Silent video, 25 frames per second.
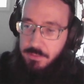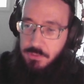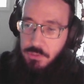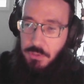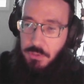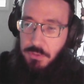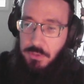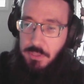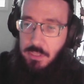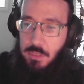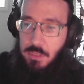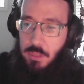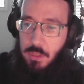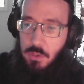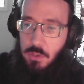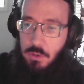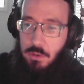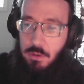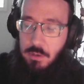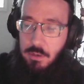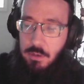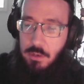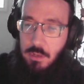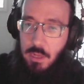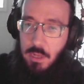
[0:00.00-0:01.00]
so you can
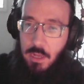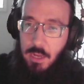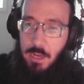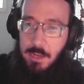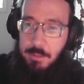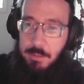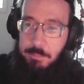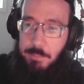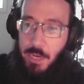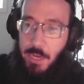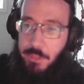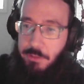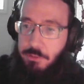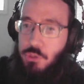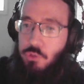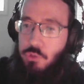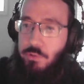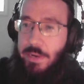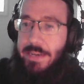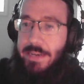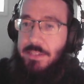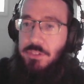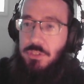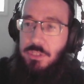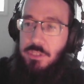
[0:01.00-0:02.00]
learn other
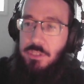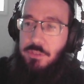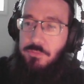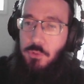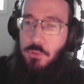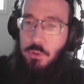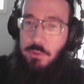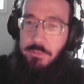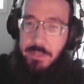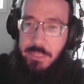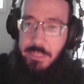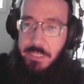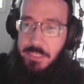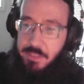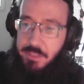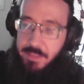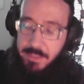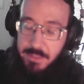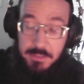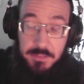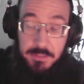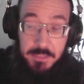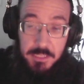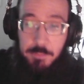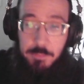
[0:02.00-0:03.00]
strategies for various
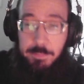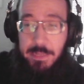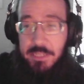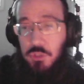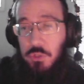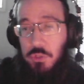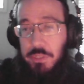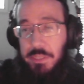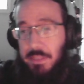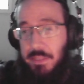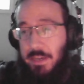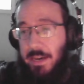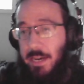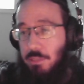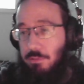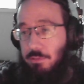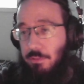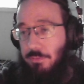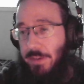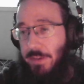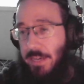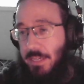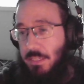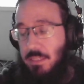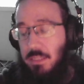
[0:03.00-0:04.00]
things, especially the Hydra
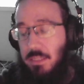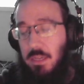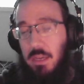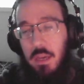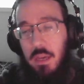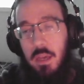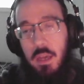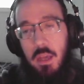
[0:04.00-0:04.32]
fight.